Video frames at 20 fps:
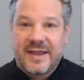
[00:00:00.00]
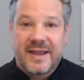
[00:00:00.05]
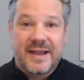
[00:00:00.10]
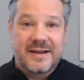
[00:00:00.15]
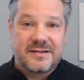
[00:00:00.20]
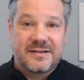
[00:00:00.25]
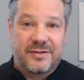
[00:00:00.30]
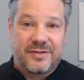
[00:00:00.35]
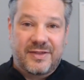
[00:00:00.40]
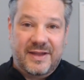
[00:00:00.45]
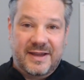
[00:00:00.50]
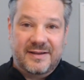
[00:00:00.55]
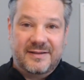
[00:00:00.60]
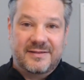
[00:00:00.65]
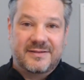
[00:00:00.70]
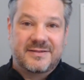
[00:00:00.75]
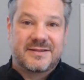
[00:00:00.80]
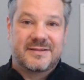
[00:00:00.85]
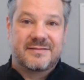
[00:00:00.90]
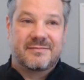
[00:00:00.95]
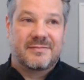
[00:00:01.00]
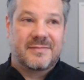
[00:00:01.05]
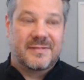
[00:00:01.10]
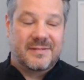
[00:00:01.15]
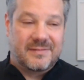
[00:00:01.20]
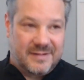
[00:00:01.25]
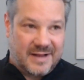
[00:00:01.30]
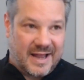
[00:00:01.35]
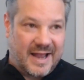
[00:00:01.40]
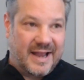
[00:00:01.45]
It's things
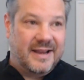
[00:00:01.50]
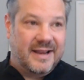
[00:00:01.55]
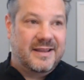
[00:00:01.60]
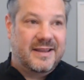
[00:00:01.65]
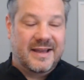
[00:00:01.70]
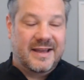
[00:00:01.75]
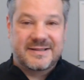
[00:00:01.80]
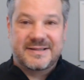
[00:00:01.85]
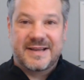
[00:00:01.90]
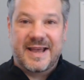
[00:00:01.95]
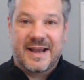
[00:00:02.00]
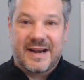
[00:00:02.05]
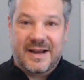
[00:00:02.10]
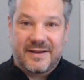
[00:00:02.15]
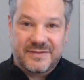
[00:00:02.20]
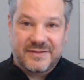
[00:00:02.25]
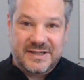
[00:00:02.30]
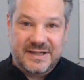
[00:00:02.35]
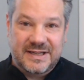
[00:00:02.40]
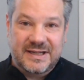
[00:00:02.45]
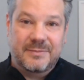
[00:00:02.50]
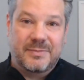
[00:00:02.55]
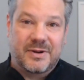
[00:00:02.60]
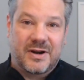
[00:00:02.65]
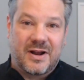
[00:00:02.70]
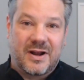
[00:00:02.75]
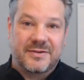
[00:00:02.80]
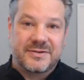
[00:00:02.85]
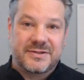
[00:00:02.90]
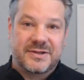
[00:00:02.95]
like, yes, NFT,
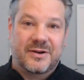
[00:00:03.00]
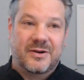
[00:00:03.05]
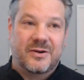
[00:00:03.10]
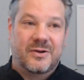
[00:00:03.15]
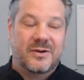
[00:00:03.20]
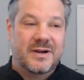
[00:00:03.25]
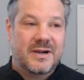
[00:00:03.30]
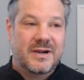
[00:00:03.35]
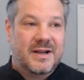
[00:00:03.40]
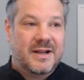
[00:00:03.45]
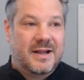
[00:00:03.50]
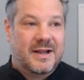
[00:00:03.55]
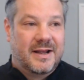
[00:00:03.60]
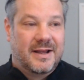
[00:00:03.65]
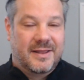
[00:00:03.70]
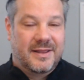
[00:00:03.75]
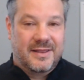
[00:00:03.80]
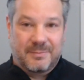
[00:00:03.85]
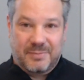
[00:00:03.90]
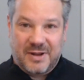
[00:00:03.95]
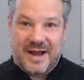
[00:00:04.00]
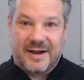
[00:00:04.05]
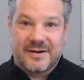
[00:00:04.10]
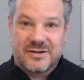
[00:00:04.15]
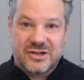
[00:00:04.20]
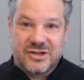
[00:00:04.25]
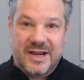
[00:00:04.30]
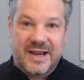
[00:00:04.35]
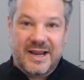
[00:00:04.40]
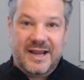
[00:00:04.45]
but also the
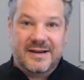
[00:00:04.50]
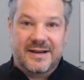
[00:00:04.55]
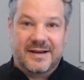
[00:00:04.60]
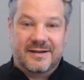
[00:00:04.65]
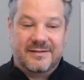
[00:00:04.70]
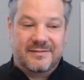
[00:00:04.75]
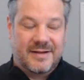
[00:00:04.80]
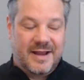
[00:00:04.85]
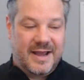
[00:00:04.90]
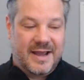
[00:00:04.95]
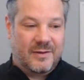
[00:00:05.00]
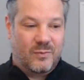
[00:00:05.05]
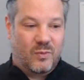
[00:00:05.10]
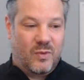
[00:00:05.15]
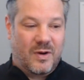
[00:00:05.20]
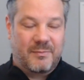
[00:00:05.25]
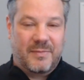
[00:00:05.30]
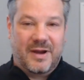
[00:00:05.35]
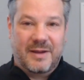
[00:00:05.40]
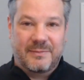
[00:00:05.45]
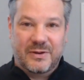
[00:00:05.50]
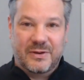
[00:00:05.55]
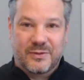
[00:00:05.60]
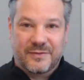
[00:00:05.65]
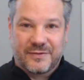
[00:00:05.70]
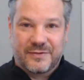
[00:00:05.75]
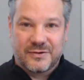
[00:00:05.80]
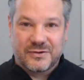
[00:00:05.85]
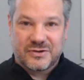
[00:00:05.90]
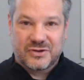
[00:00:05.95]
blockchain and, and what might be
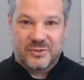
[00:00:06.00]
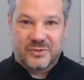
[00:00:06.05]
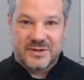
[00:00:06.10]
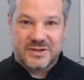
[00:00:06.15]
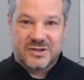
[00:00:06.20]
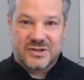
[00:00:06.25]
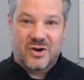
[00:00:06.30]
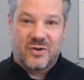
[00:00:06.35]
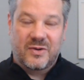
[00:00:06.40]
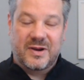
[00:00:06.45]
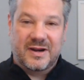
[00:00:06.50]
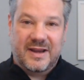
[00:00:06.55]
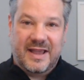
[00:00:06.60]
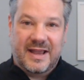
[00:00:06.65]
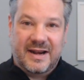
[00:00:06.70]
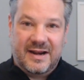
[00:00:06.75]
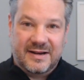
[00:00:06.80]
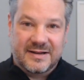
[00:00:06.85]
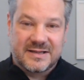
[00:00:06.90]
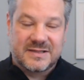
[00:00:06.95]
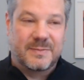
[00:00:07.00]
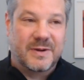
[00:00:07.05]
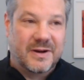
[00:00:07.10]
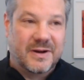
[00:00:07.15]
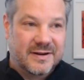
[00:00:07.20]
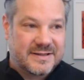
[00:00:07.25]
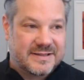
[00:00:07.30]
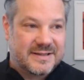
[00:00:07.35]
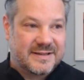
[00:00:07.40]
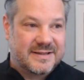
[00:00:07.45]
referred to as token gated
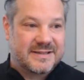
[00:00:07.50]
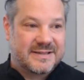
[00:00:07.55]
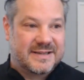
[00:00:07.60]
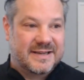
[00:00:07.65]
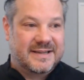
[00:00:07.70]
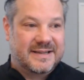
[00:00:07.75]
experiences.